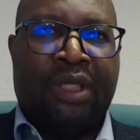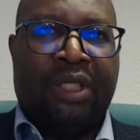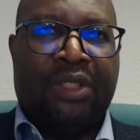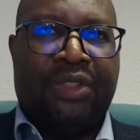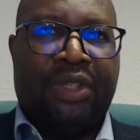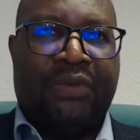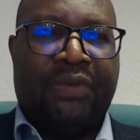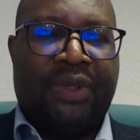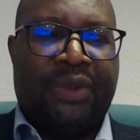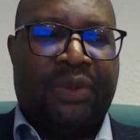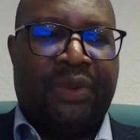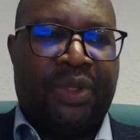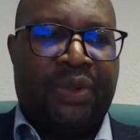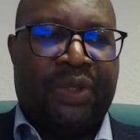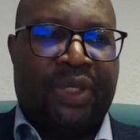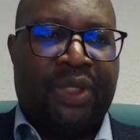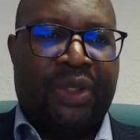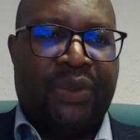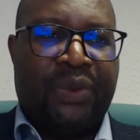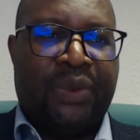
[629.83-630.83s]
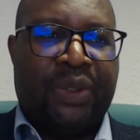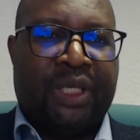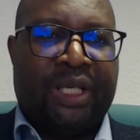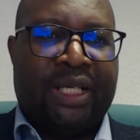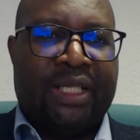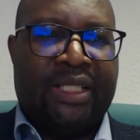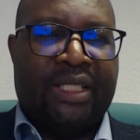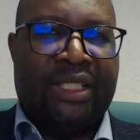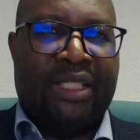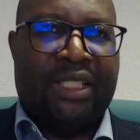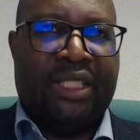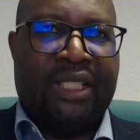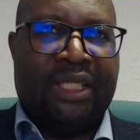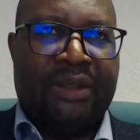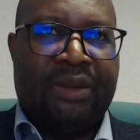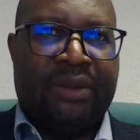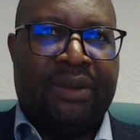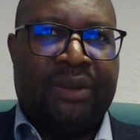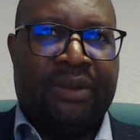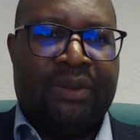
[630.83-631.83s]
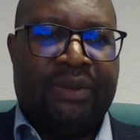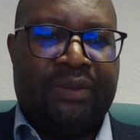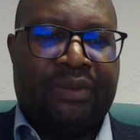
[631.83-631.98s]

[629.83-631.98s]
So for those ones who are still